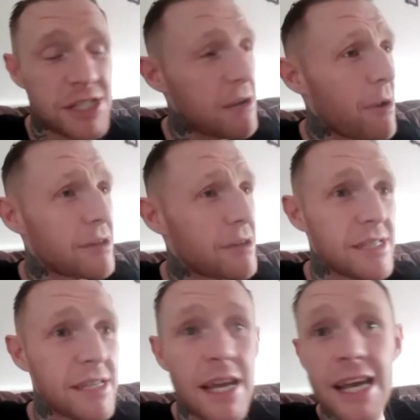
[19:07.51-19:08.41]
Jamie
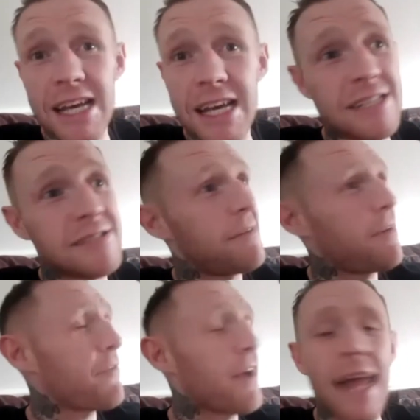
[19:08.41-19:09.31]
Morrissey is
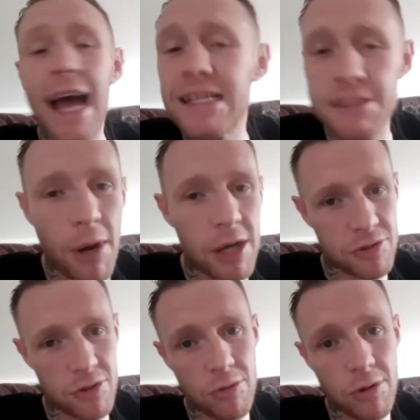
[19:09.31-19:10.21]
a fantastic
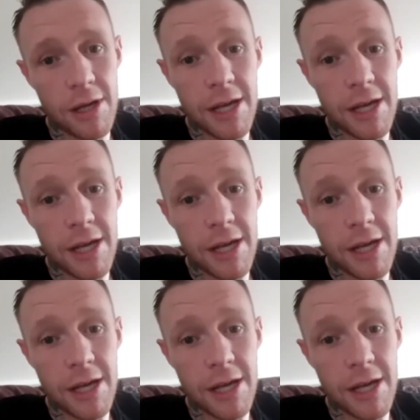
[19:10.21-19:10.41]
boxer now.